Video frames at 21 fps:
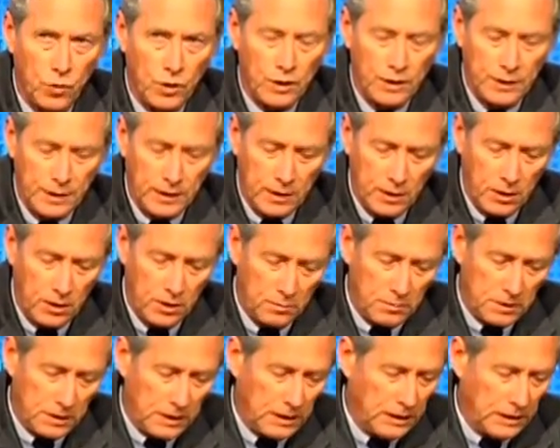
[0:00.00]
and visits
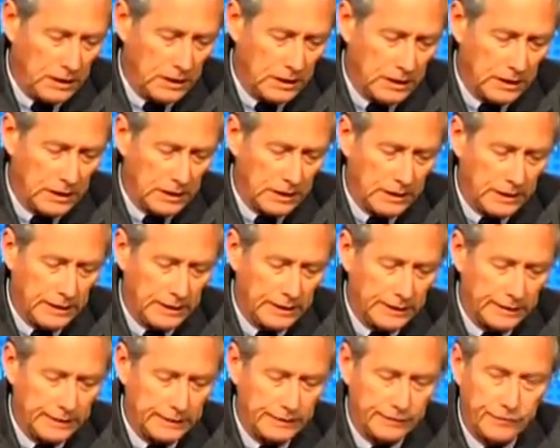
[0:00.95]
a country,
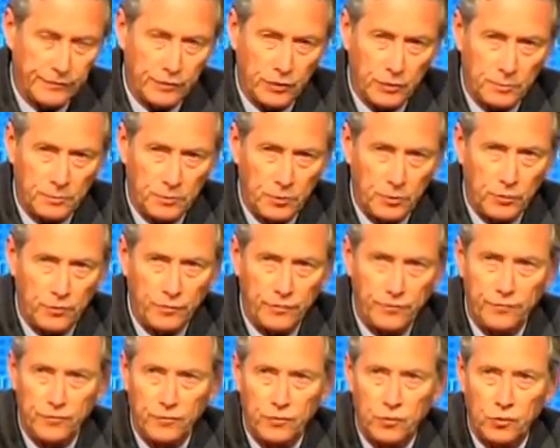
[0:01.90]
it has
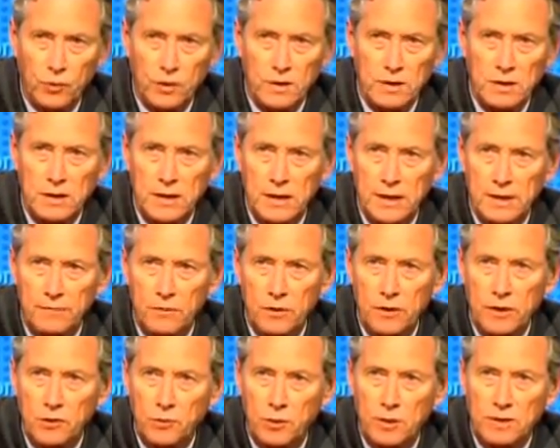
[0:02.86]
a certain amount of
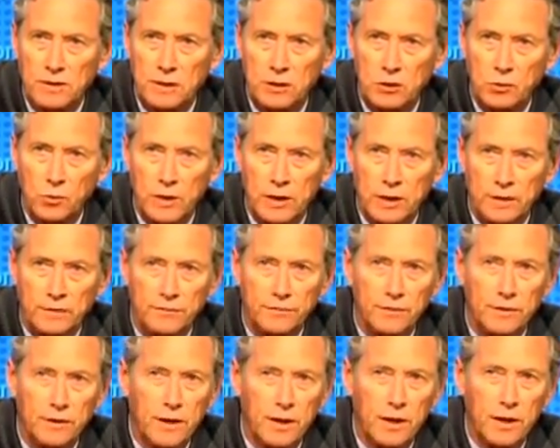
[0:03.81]
power and authority
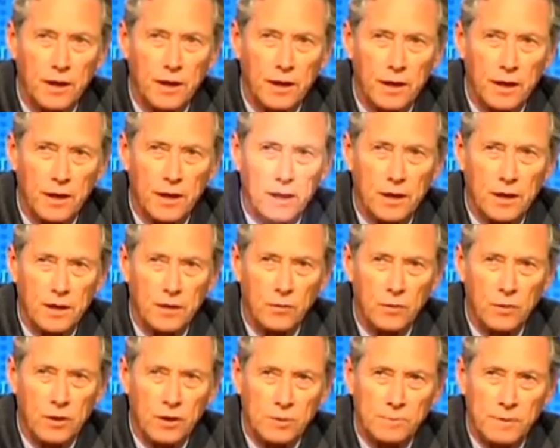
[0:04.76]
and will attempt to try and
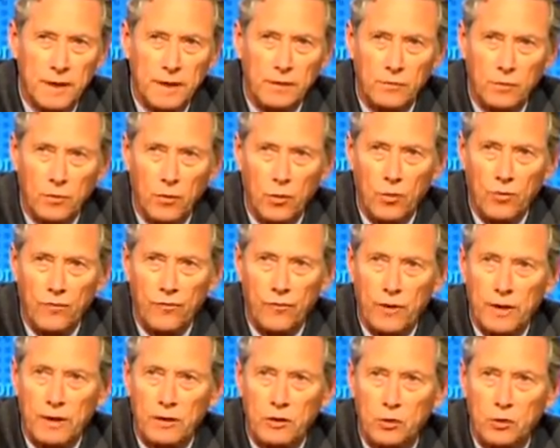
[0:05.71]
steer what that country